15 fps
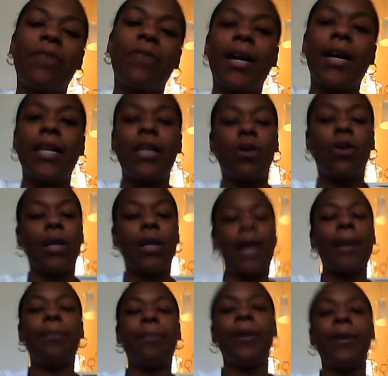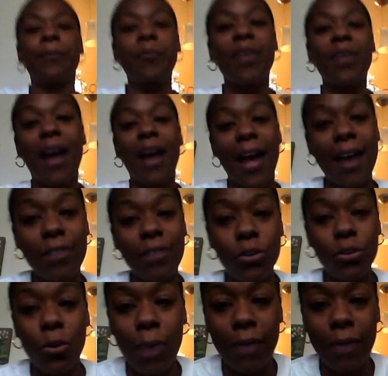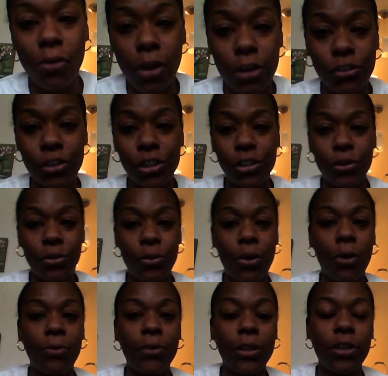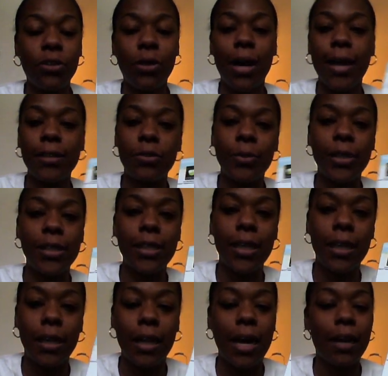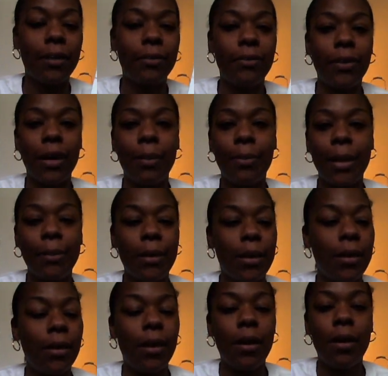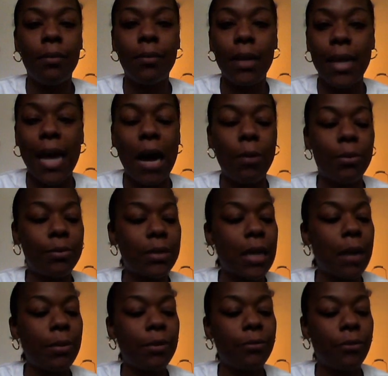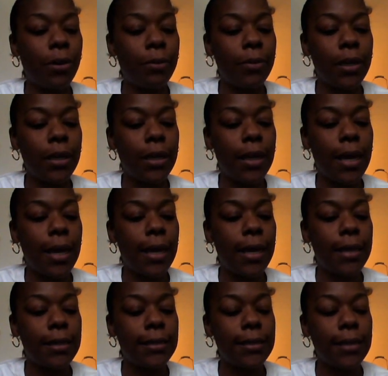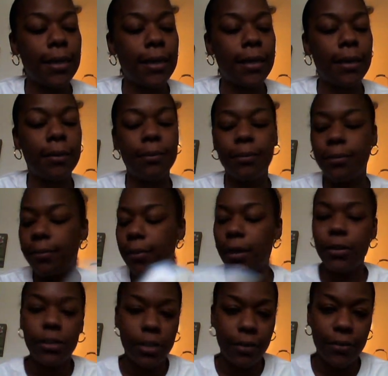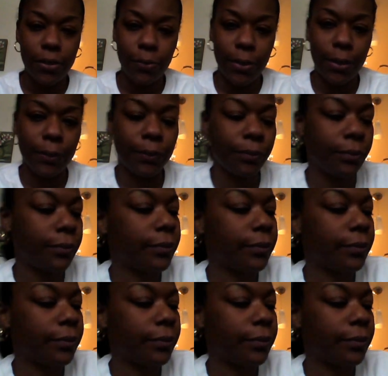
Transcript: to find any online. But I have the new Arrival cartridge, so hopefully you guys will be seeing a lot of uh, baby mini albums coming from me and um, other stuff as well.